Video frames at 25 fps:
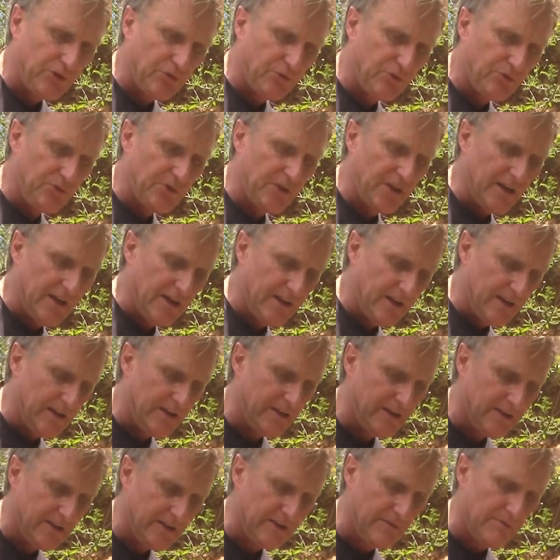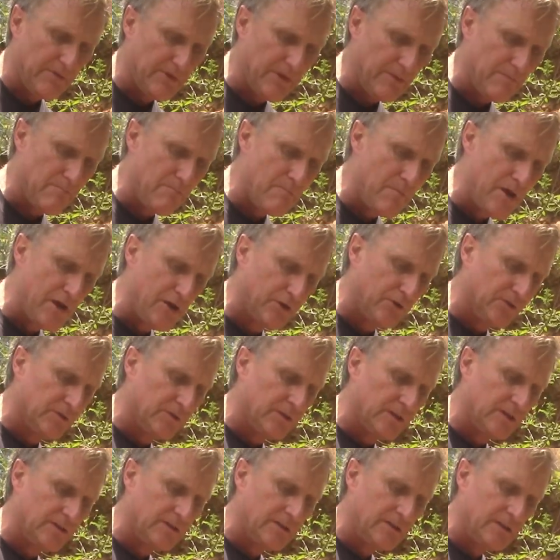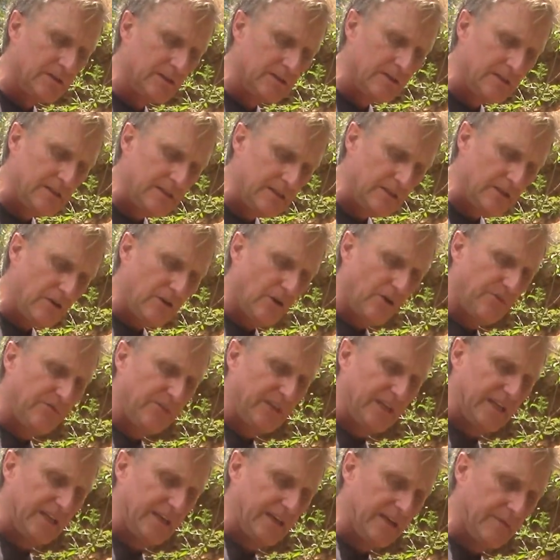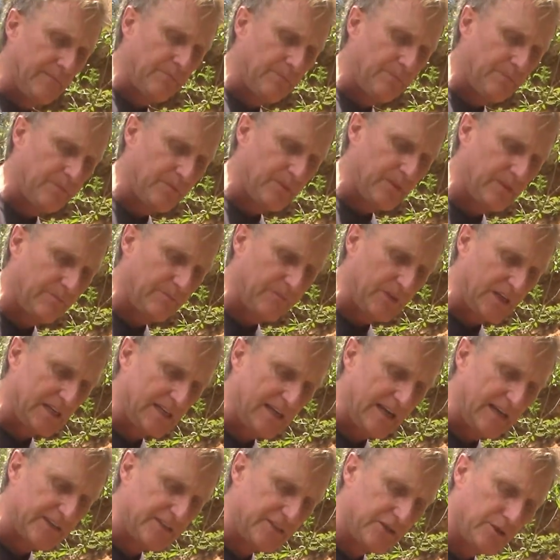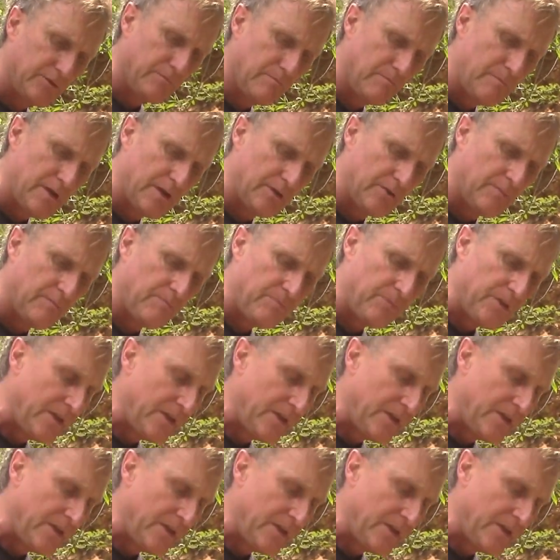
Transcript: through the mill of the glacial mill.